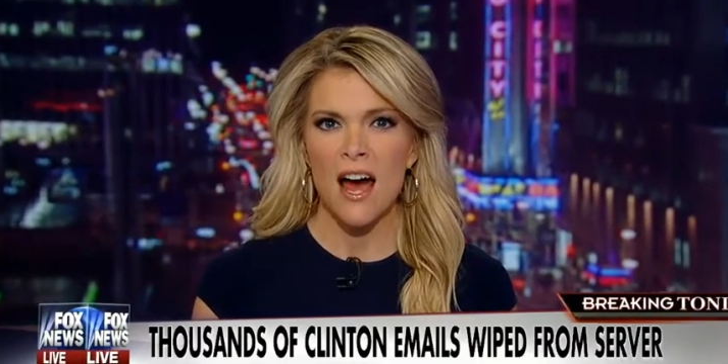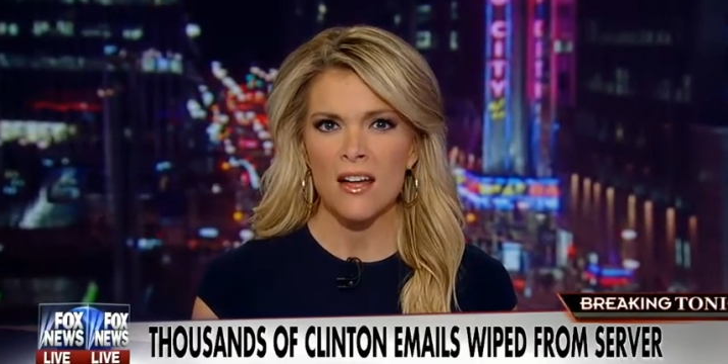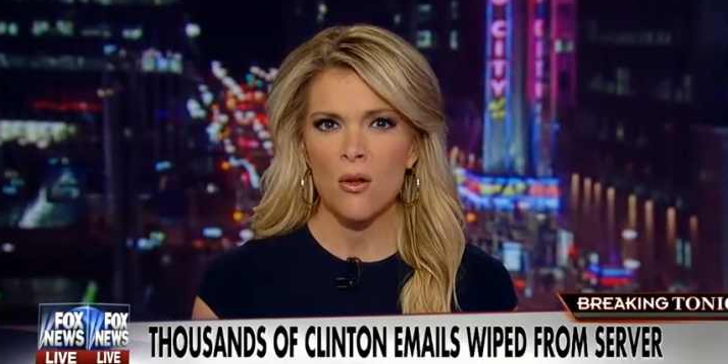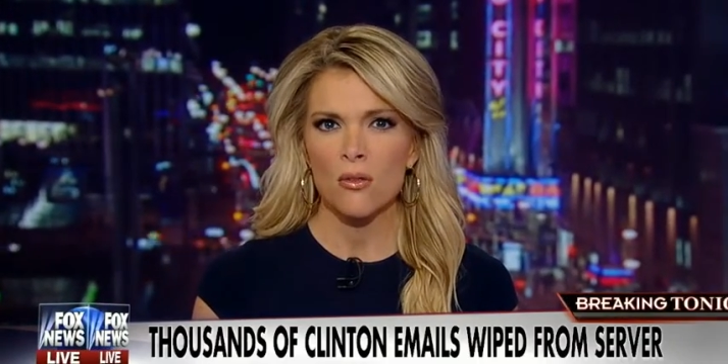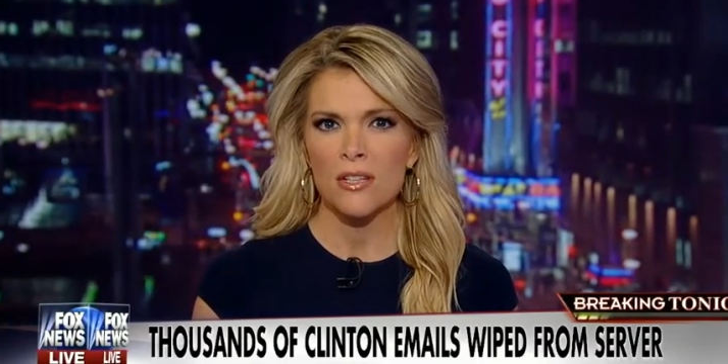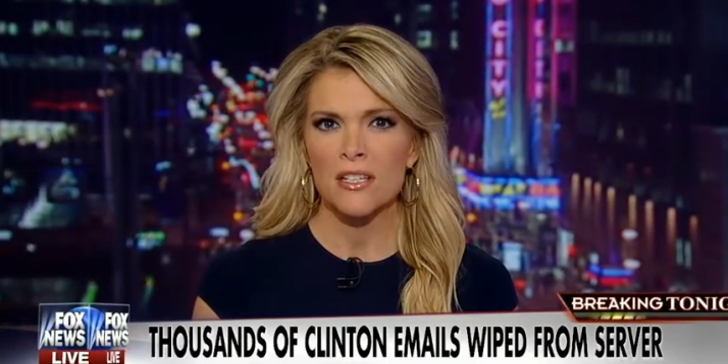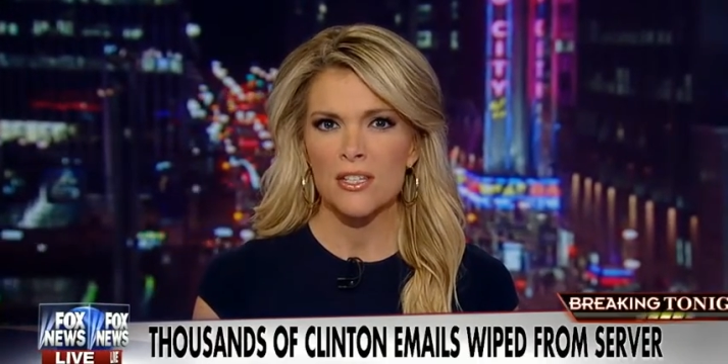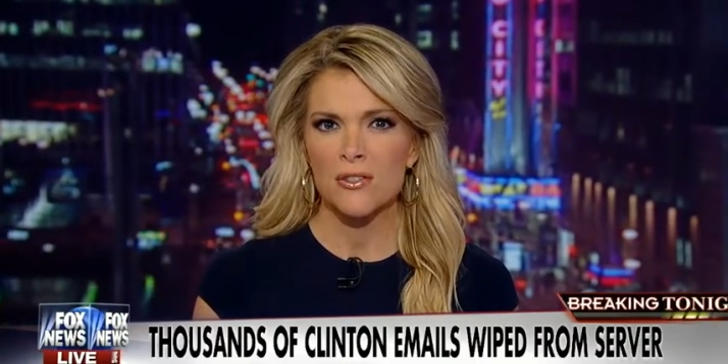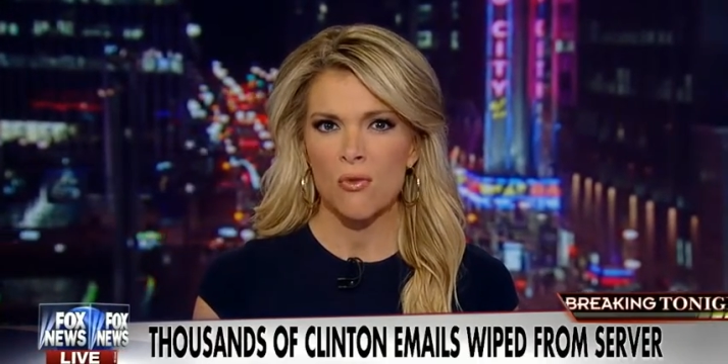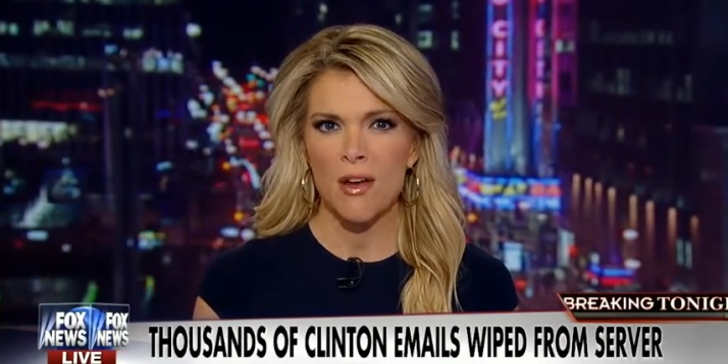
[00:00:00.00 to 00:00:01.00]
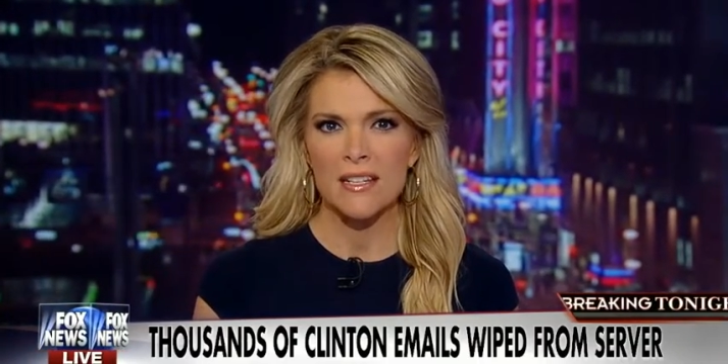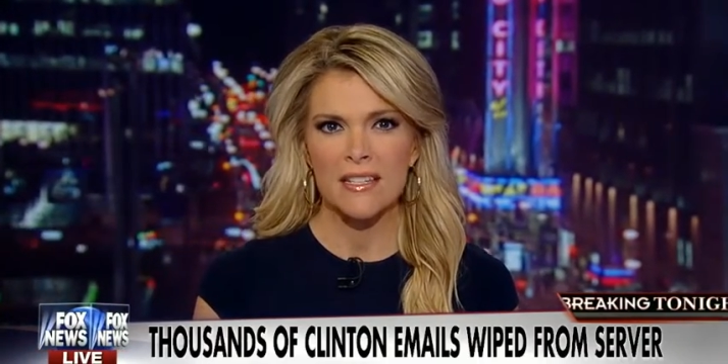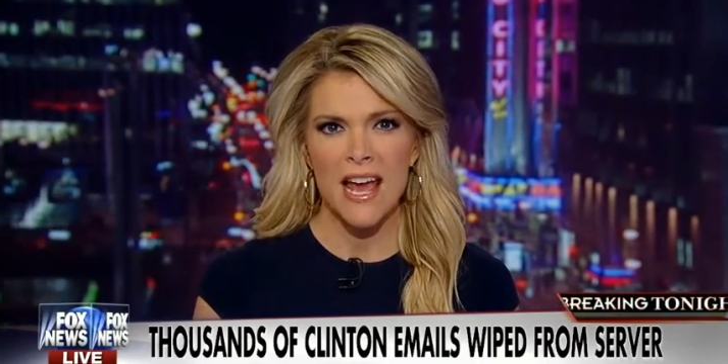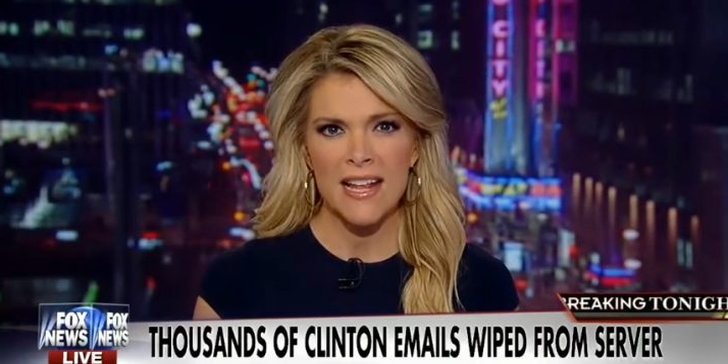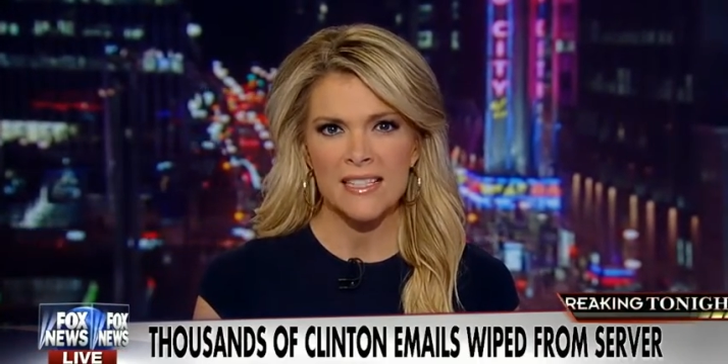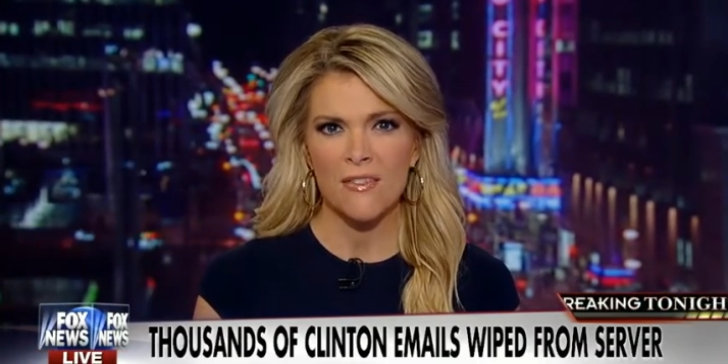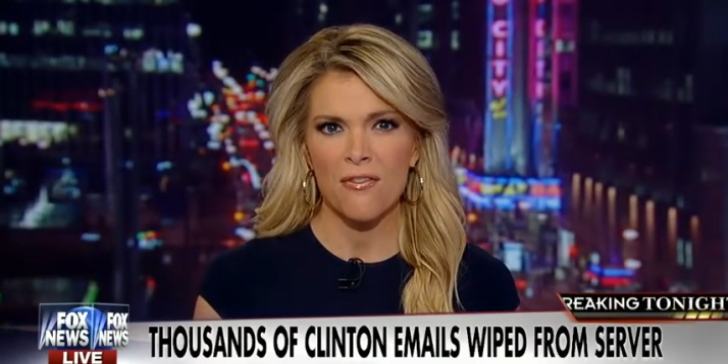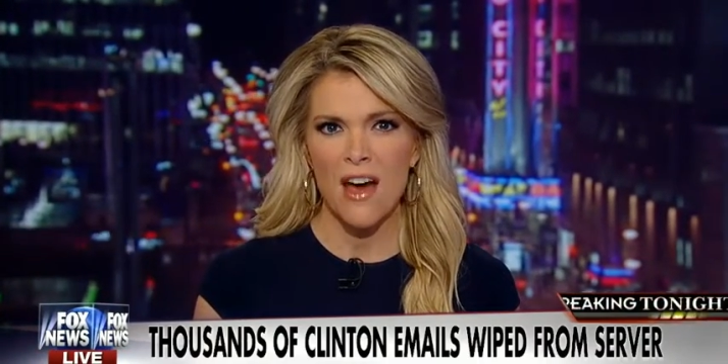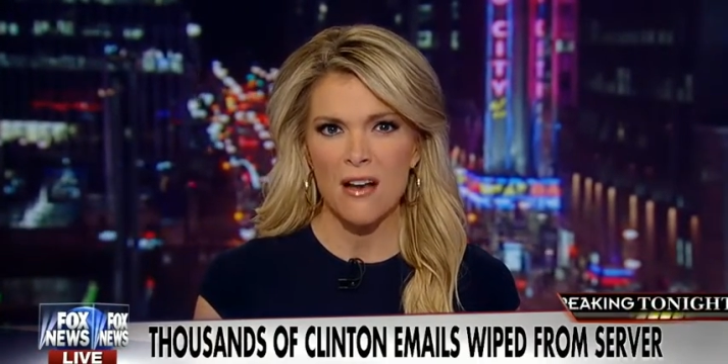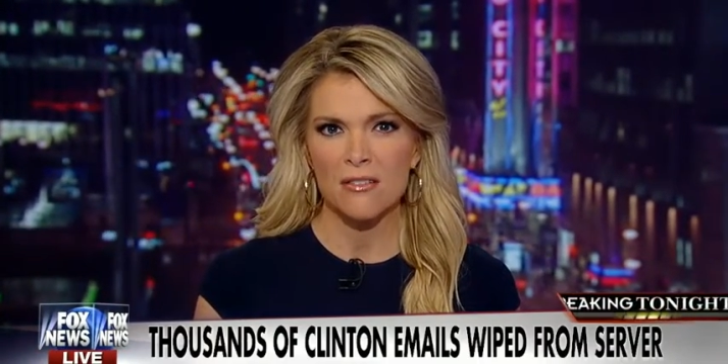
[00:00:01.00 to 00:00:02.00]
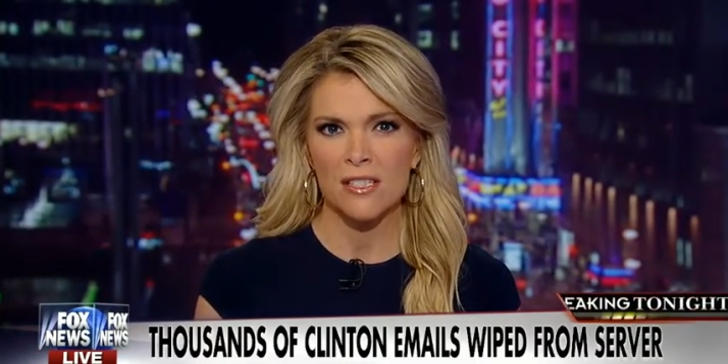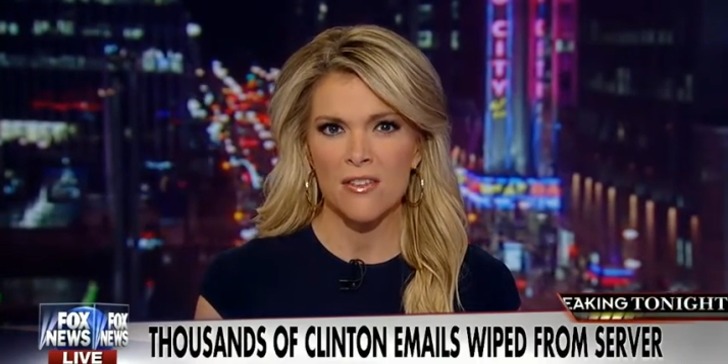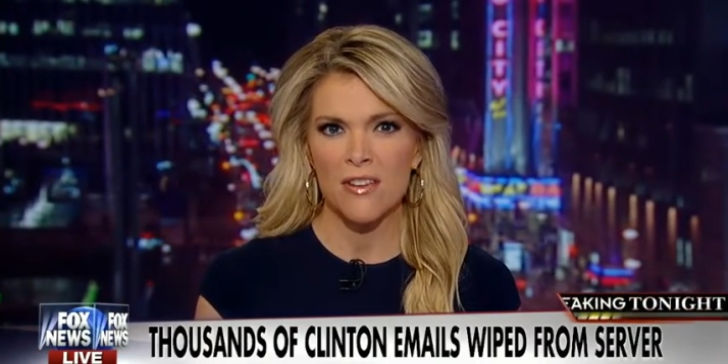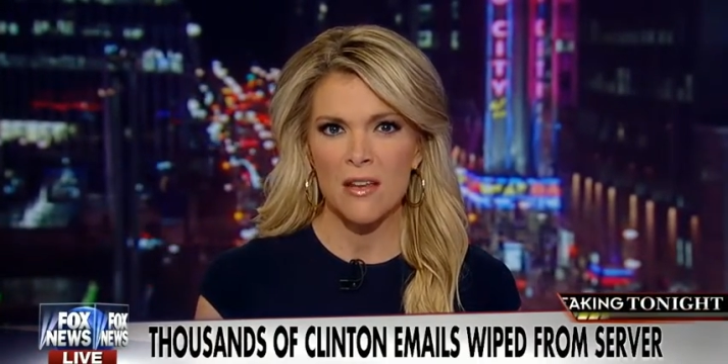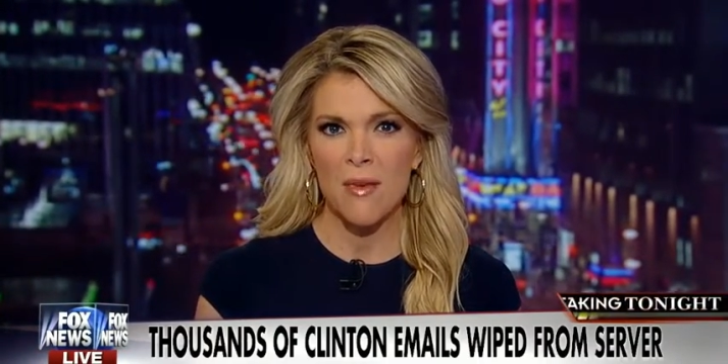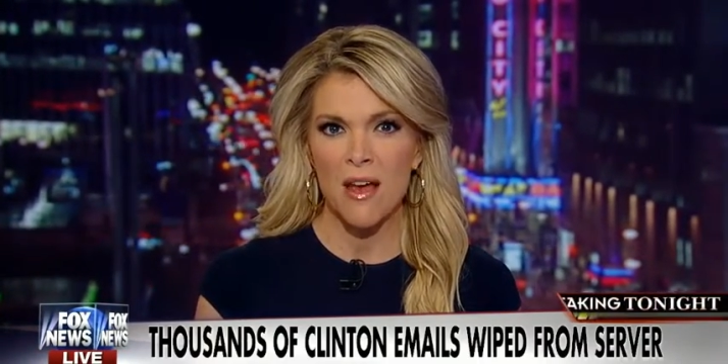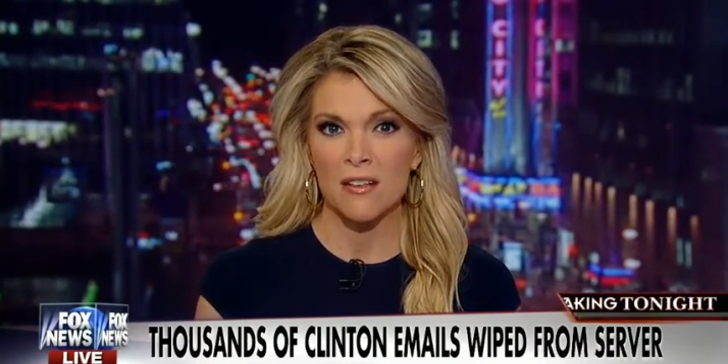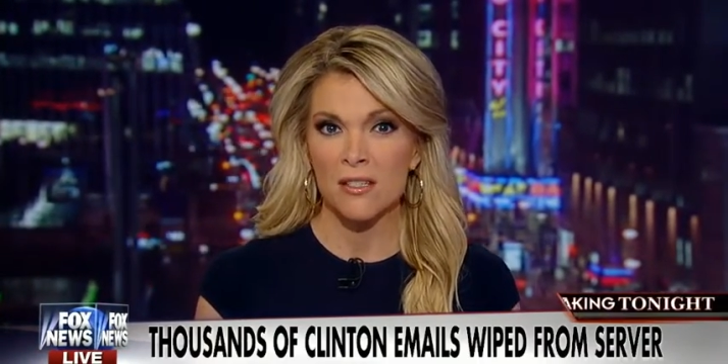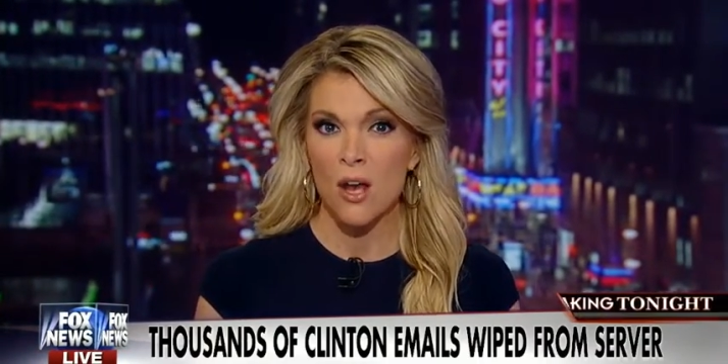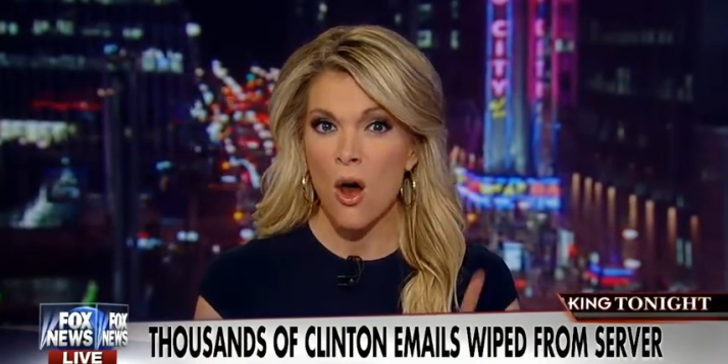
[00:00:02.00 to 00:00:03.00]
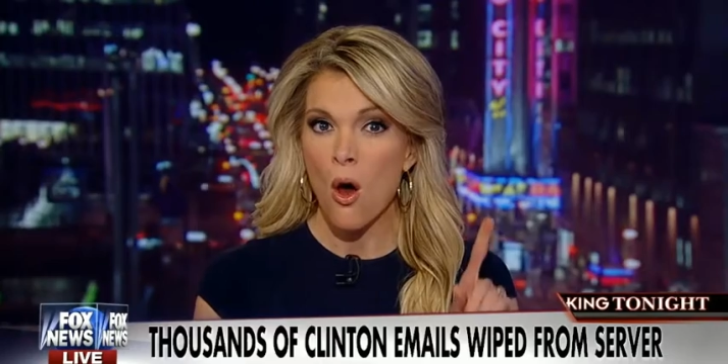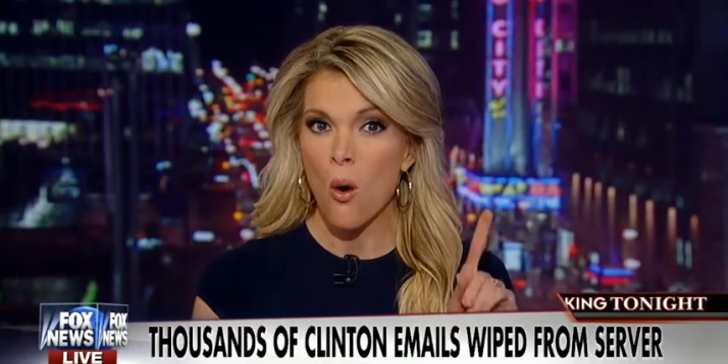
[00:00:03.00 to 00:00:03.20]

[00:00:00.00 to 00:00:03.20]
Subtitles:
not only destroyed tens of thousands of emails